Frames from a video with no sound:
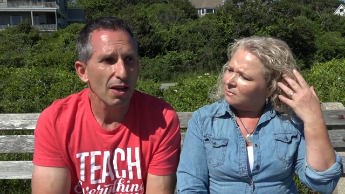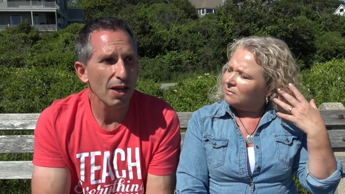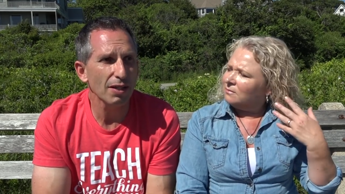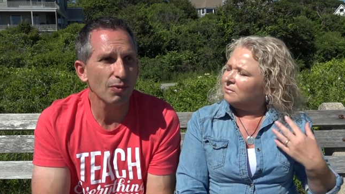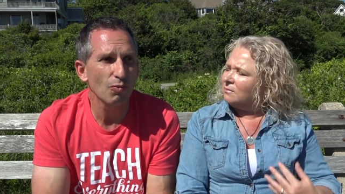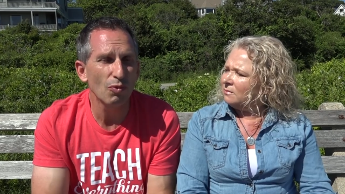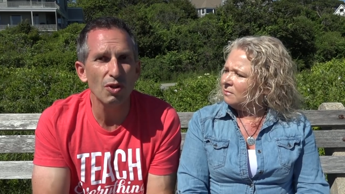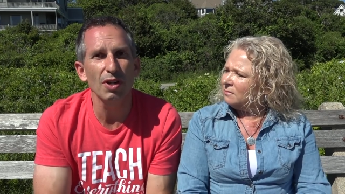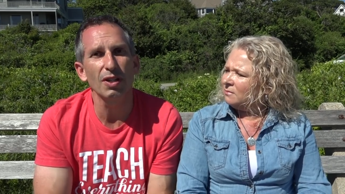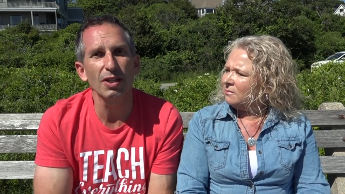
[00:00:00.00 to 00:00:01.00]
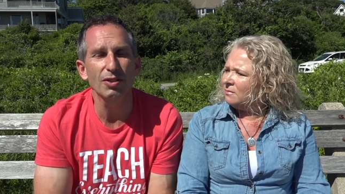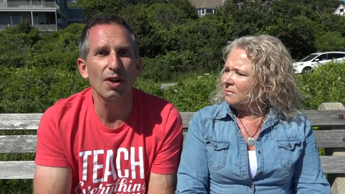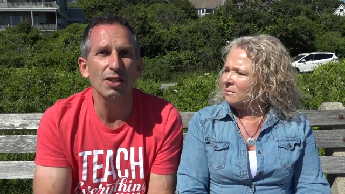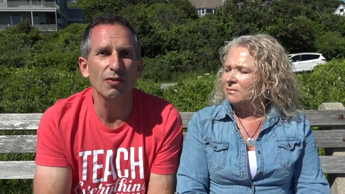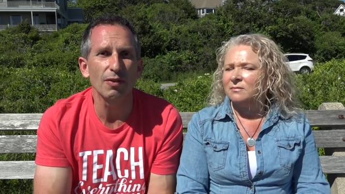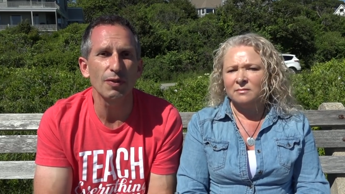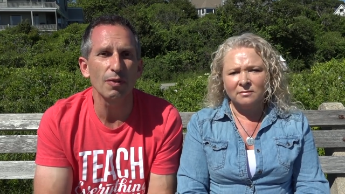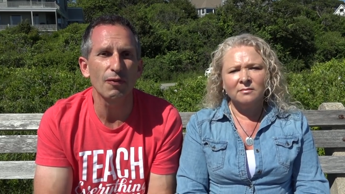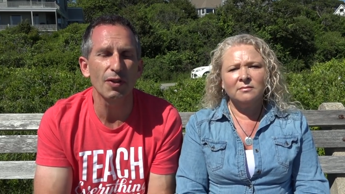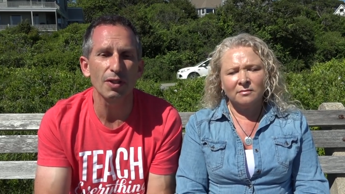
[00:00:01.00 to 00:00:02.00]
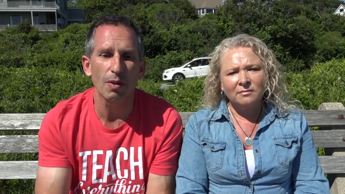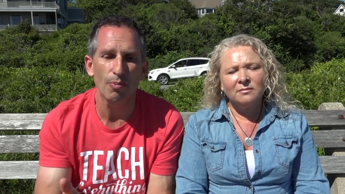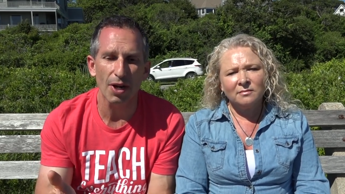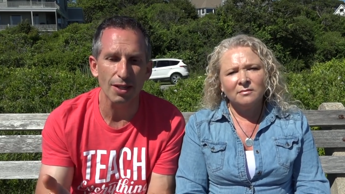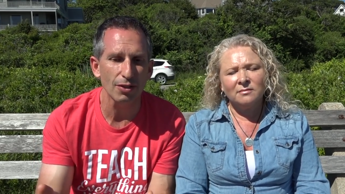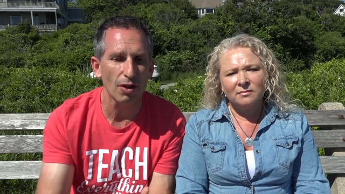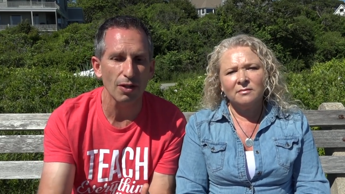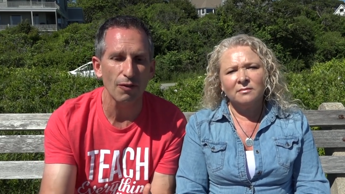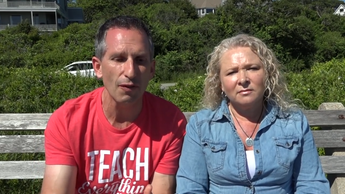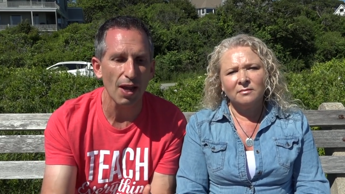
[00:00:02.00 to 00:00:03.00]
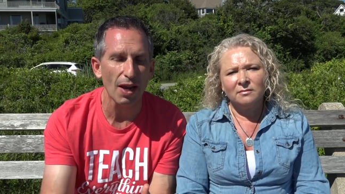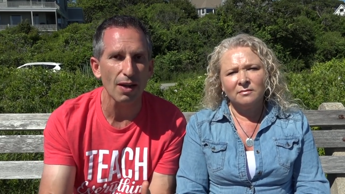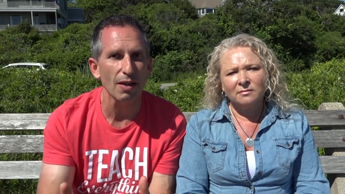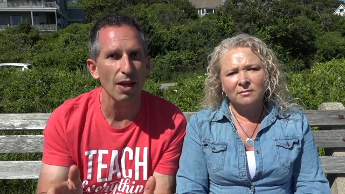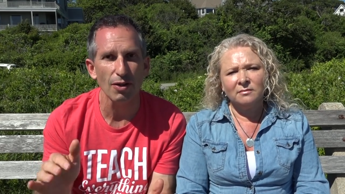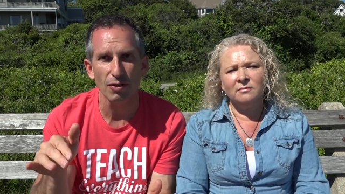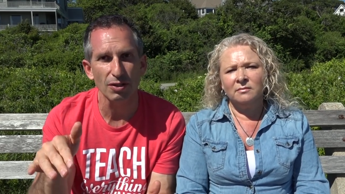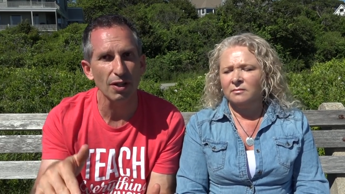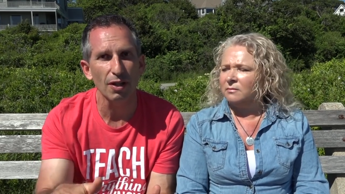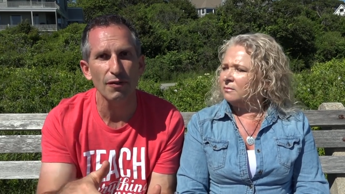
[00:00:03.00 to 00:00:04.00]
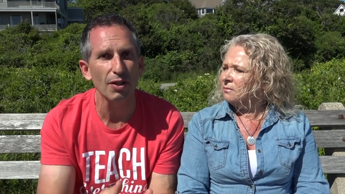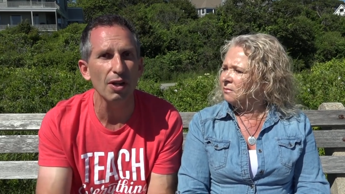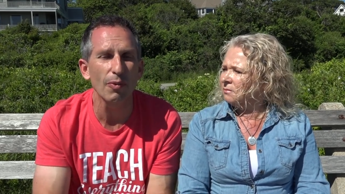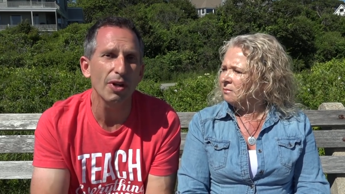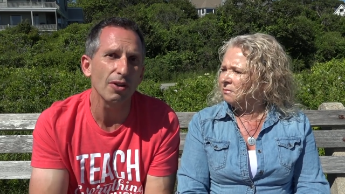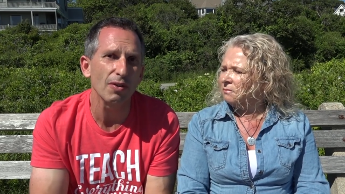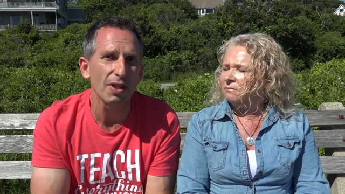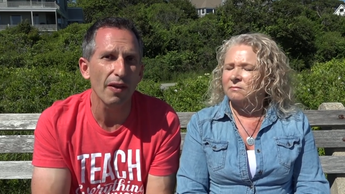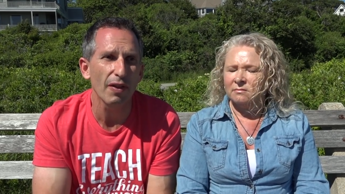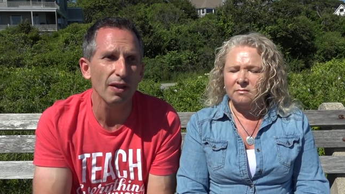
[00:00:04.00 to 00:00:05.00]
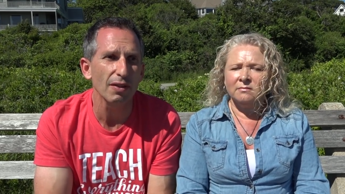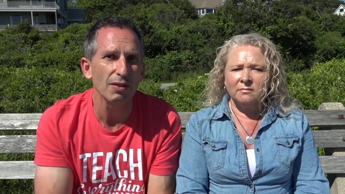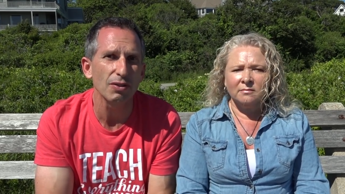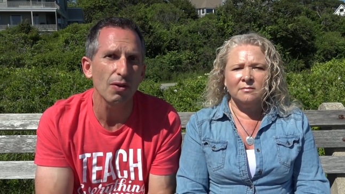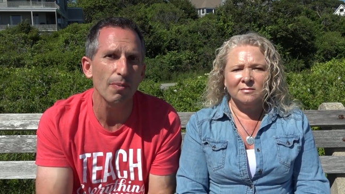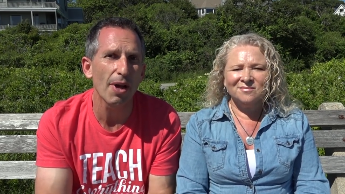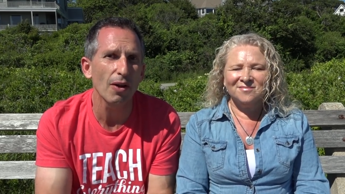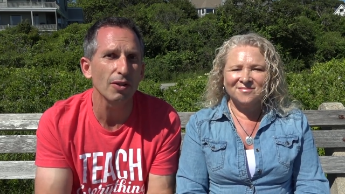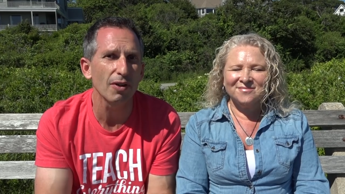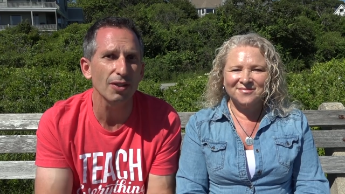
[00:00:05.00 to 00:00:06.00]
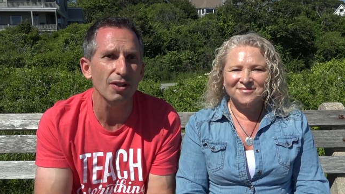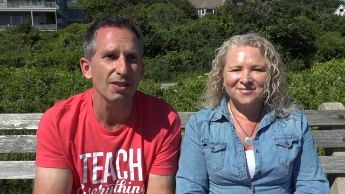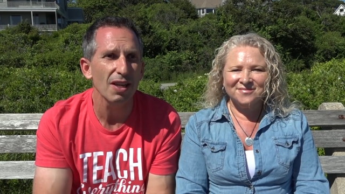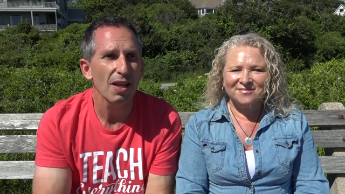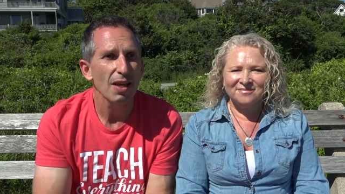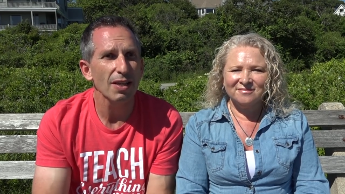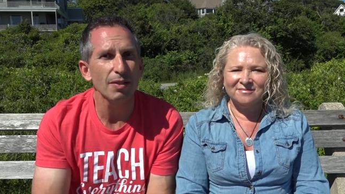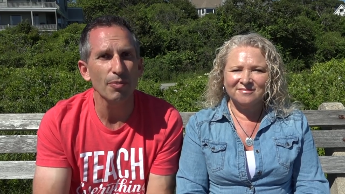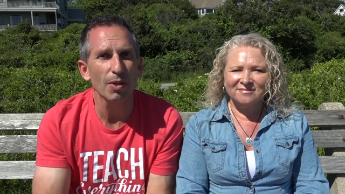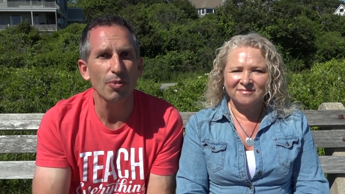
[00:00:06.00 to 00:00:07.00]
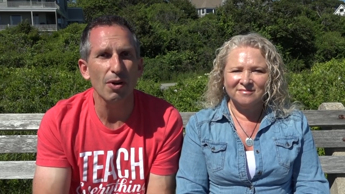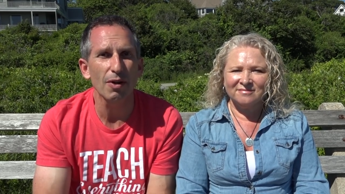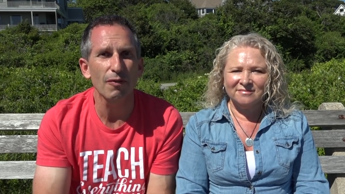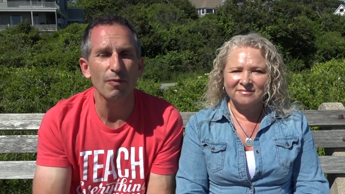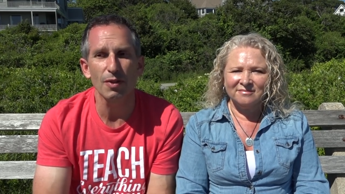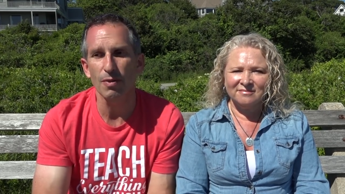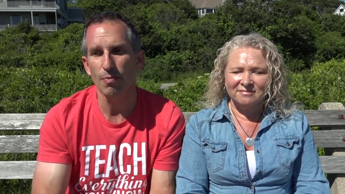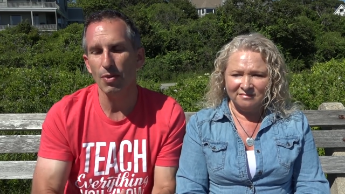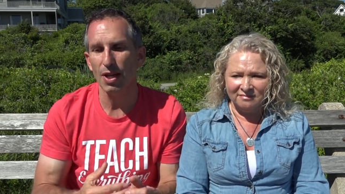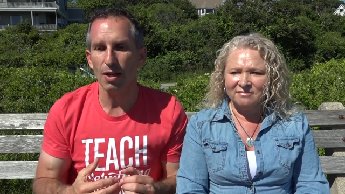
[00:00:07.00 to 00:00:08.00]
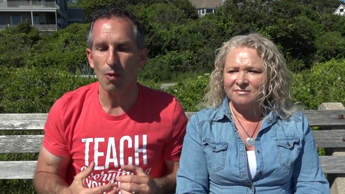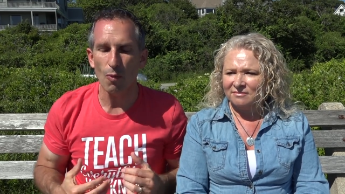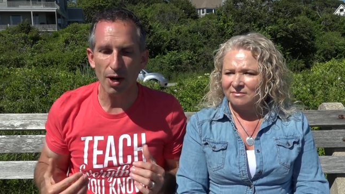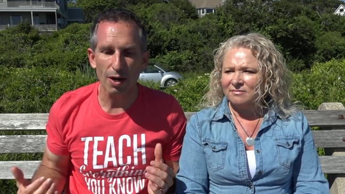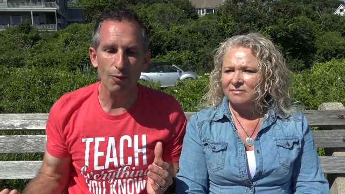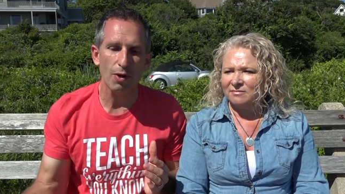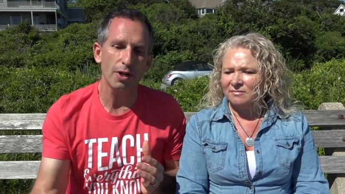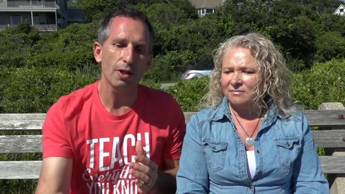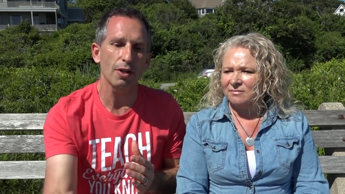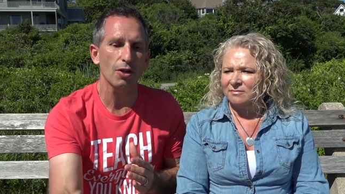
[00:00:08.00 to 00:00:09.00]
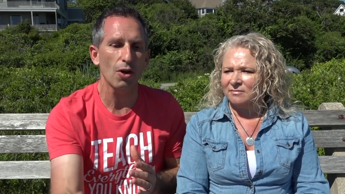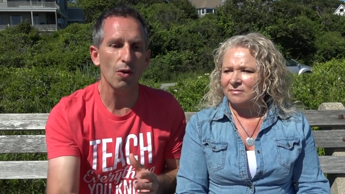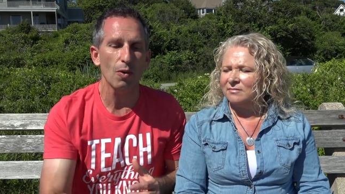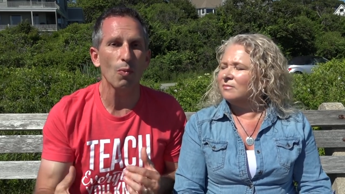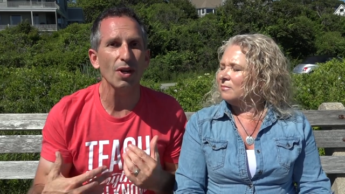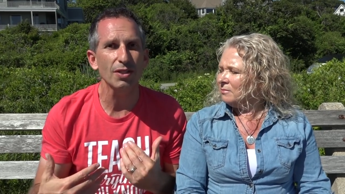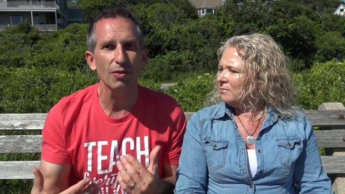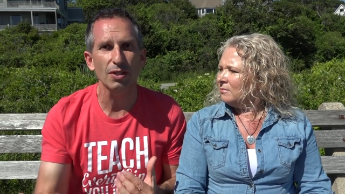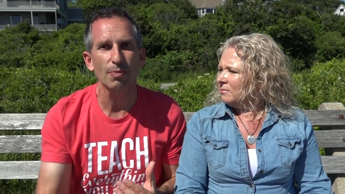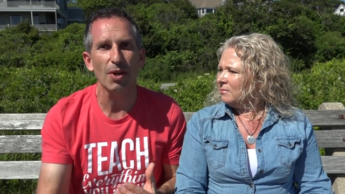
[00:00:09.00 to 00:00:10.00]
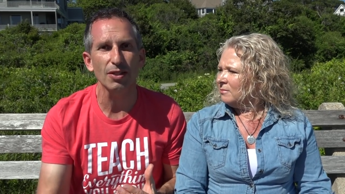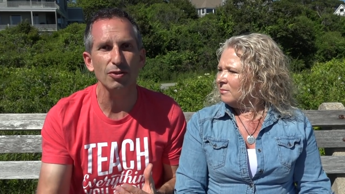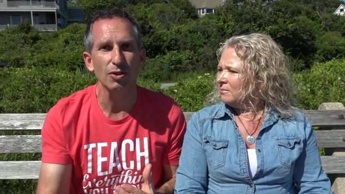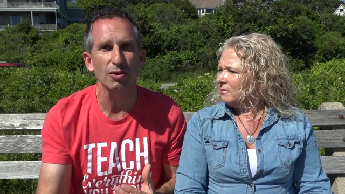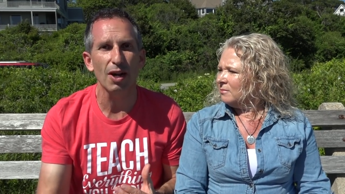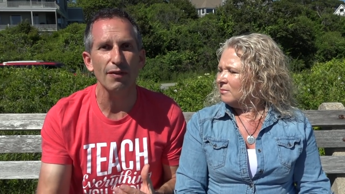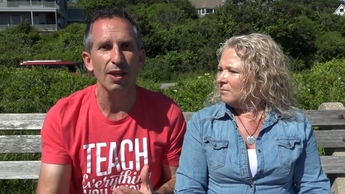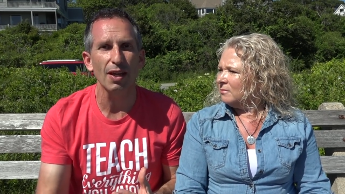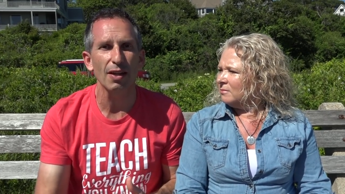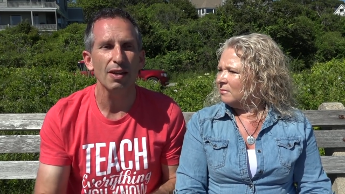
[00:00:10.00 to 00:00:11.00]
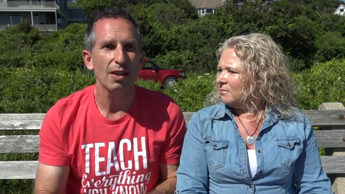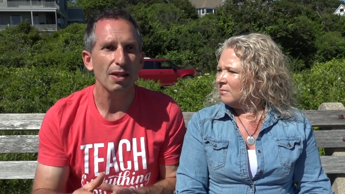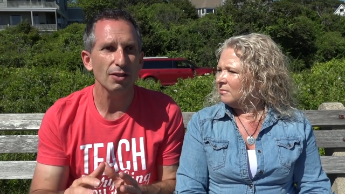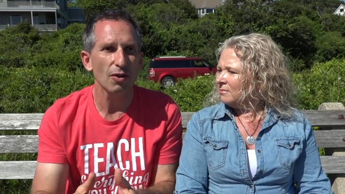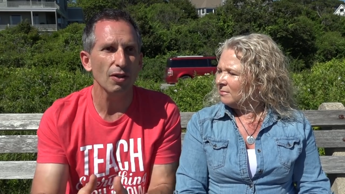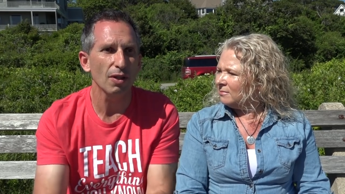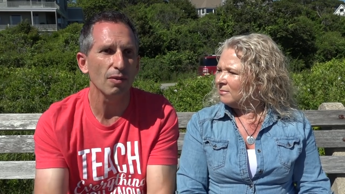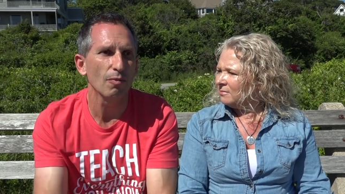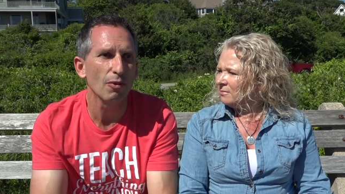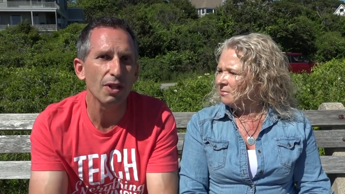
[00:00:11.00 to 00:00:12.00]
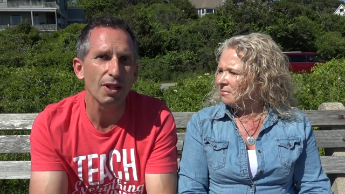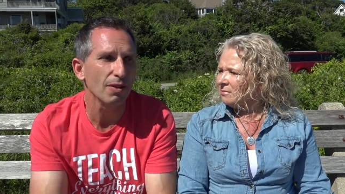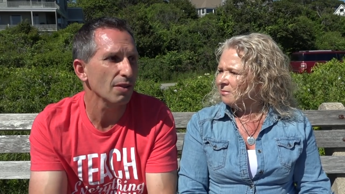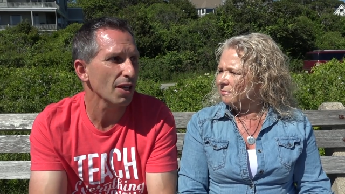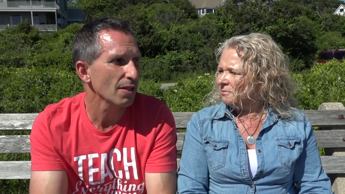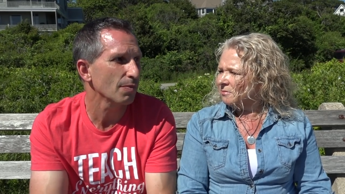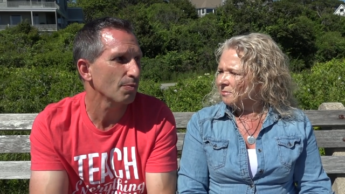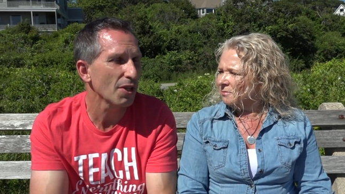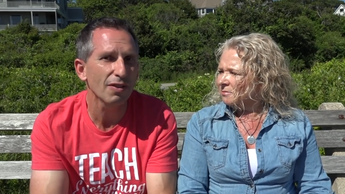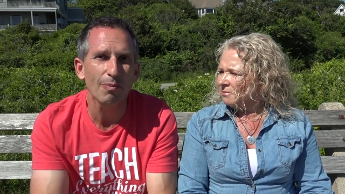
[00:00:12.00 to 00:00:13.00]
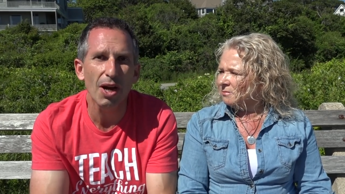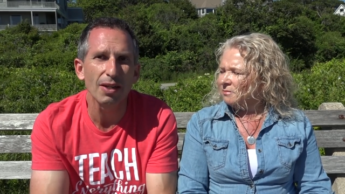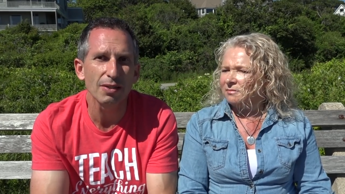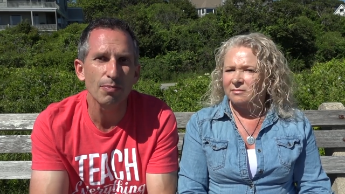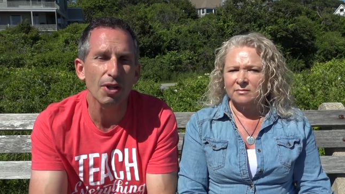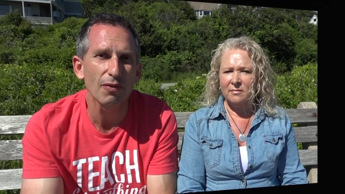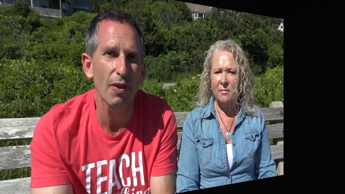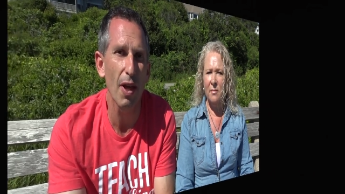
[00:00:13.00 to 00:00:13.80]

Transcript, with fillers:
Speaker 1: it's really stressful if you feel your brakes starting to fade and you mm. still have a long way to go down that hill. So uh, mountain directories is a big part of being aware of where you're going to go and what to expect in your drive ahead so you can really ease peace of mind is big for